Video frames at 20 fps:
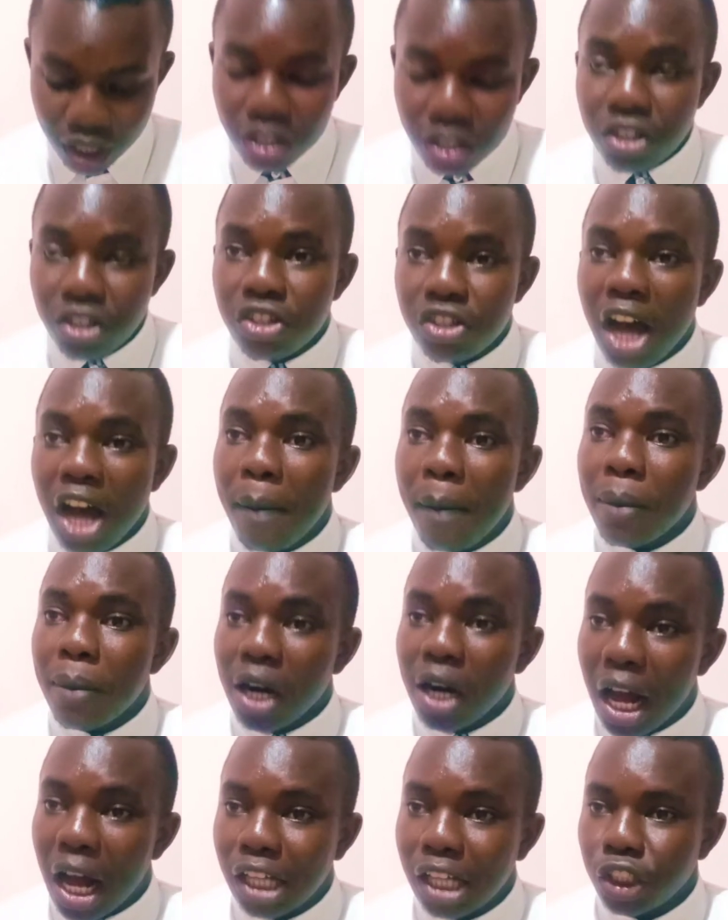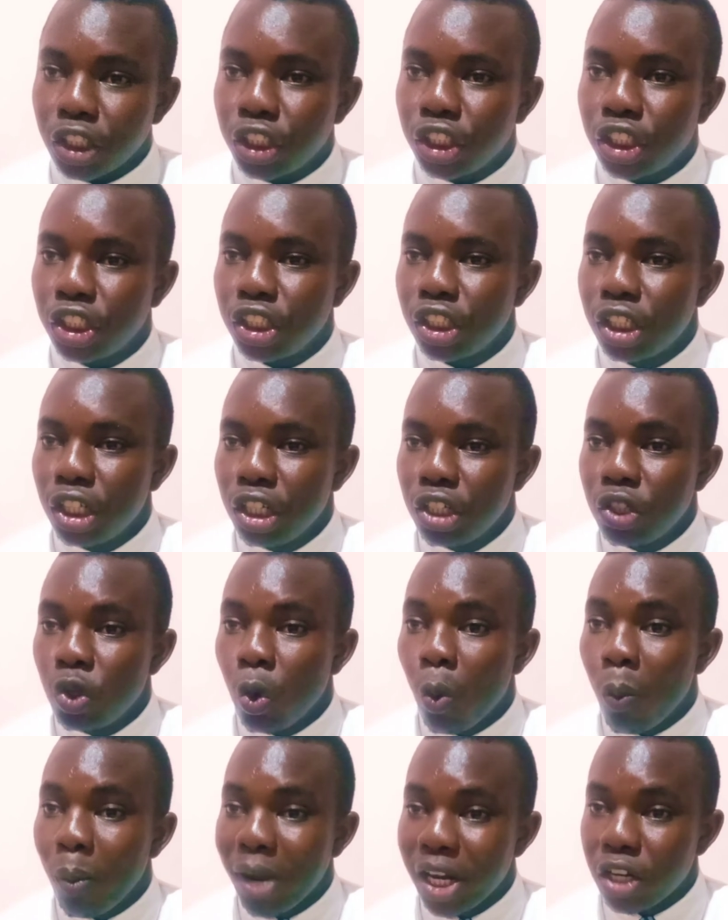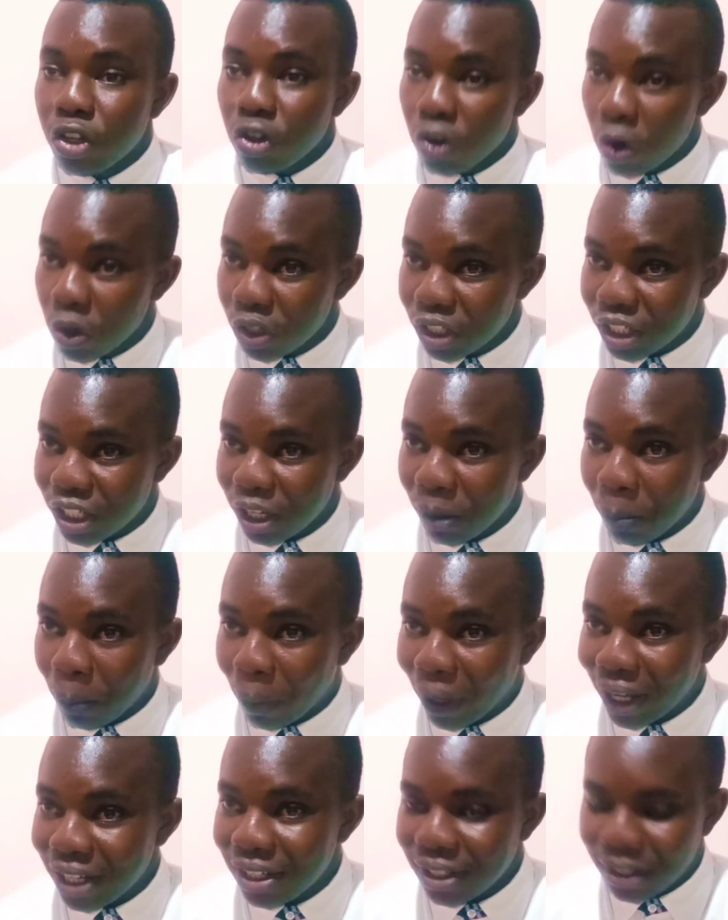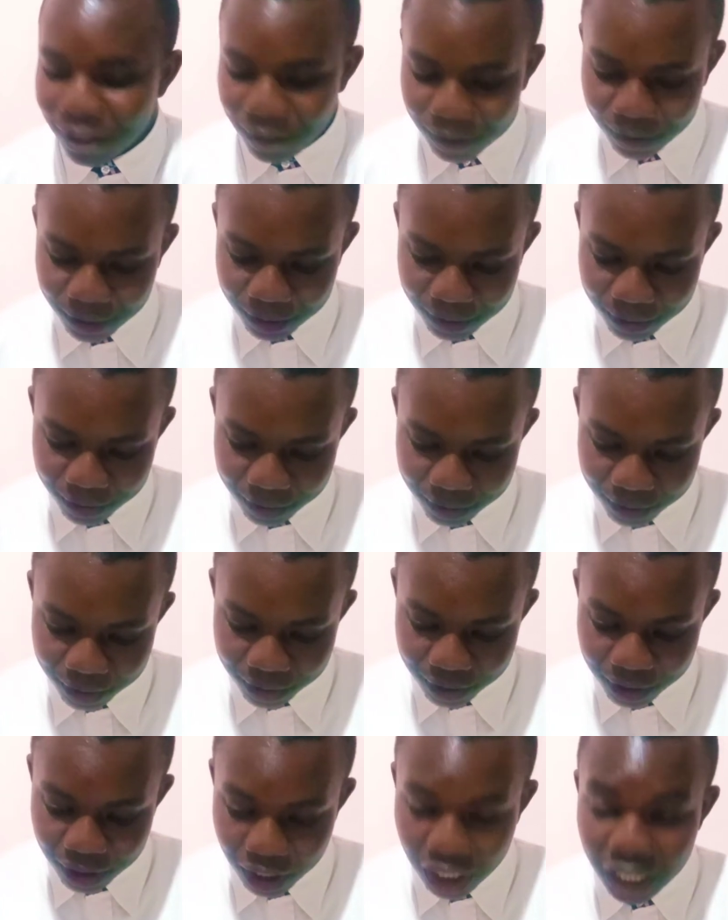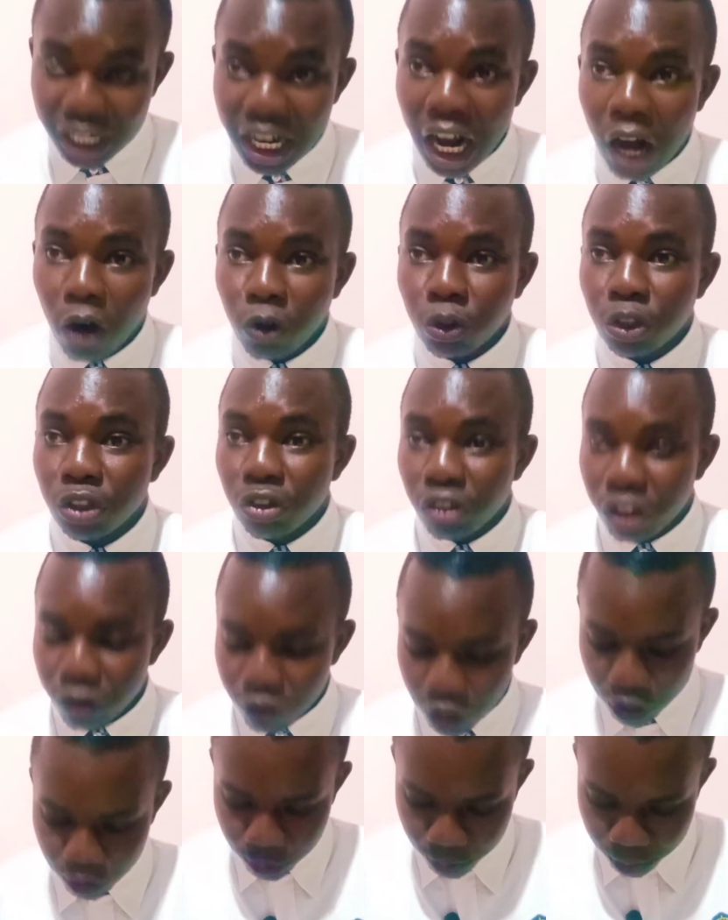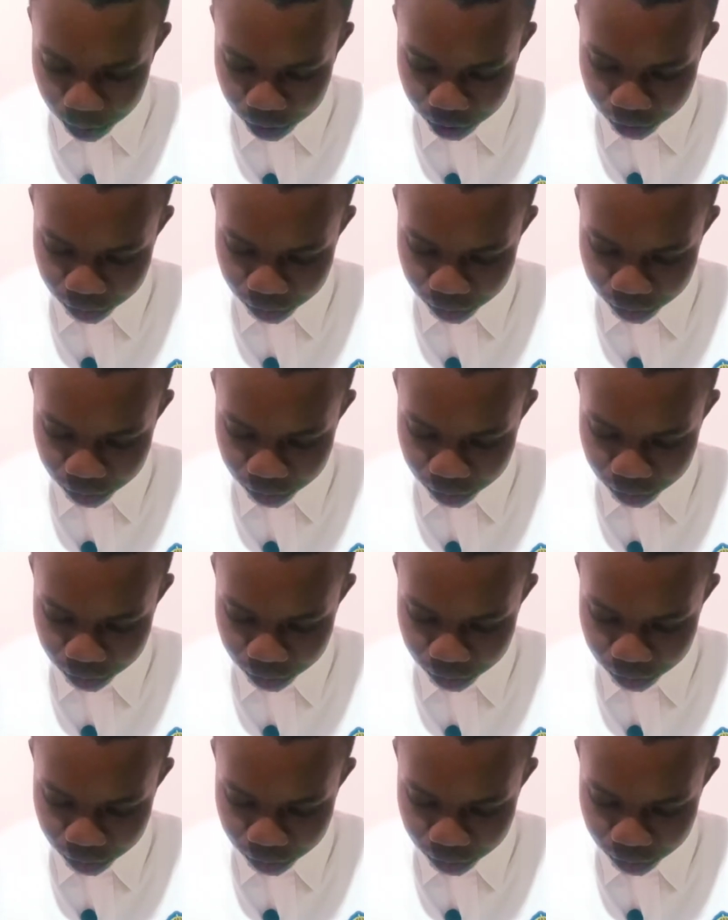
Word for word: Some rush to meet roasting places down River Road.